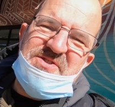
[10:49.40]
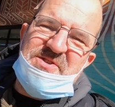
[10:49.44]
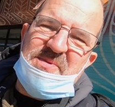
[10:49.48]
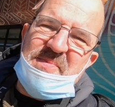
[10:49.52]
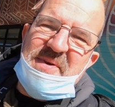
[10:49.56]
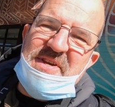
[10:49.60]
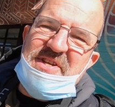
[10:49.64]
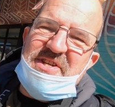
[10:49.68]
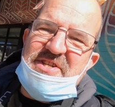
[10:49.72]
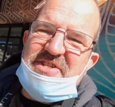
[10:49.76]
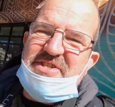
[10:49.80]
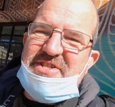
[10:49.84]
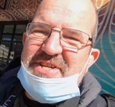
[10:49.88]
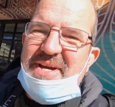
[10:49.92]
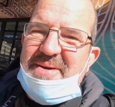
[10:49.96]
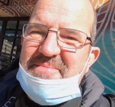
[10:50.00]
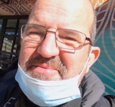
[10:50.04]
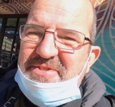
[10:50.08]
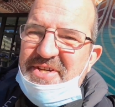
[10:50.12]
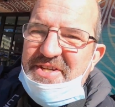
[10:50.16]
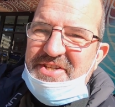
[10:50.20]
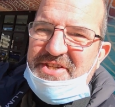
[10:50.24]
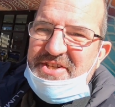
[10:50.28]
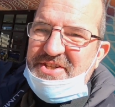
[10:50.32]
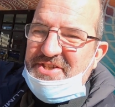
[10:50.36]
So we just
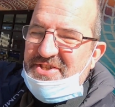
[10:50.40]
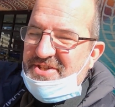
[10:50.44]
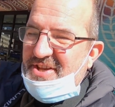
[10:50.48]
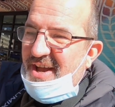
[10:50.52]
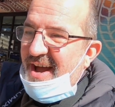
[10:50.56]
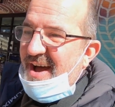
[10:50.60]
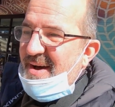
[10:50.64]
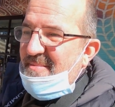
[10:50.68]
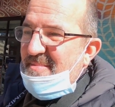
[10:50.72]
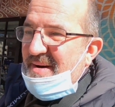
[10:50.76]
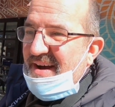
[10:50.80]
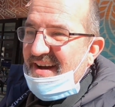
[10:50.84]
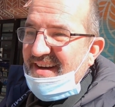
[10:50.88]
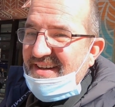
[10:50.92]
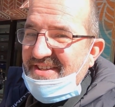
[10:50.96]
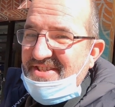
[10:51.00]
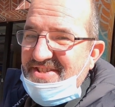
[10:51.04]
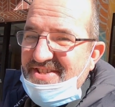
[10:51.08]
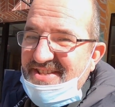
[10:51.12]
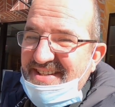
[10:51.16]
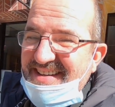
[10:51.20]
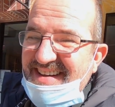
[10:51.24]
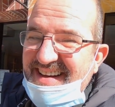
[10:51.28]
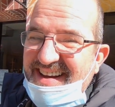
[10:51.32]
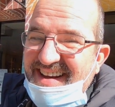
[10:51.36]
jumped into
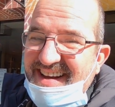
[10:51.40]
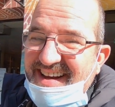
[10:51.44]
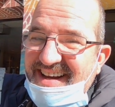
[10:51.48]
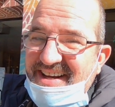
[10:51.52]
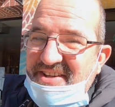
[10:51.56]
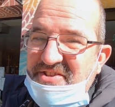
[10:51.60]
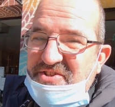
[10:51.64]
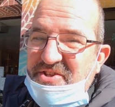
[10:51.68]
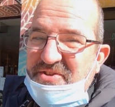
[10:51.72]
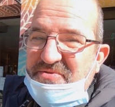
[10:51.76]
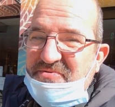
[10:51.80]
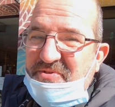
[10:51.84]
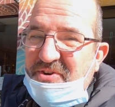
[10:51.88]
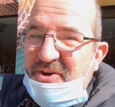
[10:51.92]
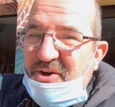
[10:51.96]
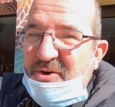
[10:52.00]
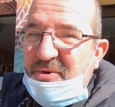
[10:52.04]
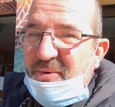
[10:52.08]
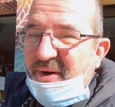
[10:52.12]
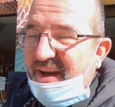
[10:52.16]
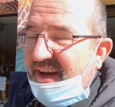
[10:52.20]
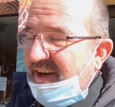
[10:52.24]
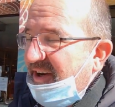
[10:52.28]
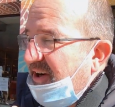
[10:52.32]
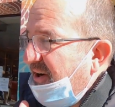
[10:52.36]
Starbucks uh, just for a
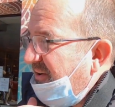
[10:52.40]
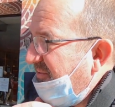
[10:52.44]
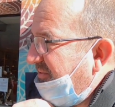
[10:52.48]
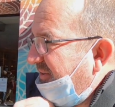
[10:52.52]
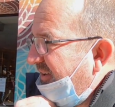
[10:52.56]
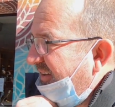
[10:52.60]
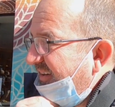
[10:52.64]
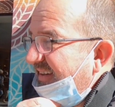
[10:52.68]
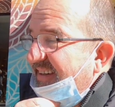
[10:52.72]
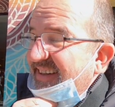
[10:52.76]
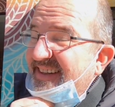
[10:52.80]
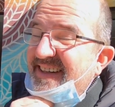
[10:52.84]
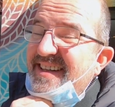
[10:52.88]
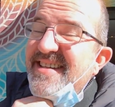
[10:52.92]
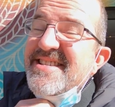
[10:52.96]
quick coffee.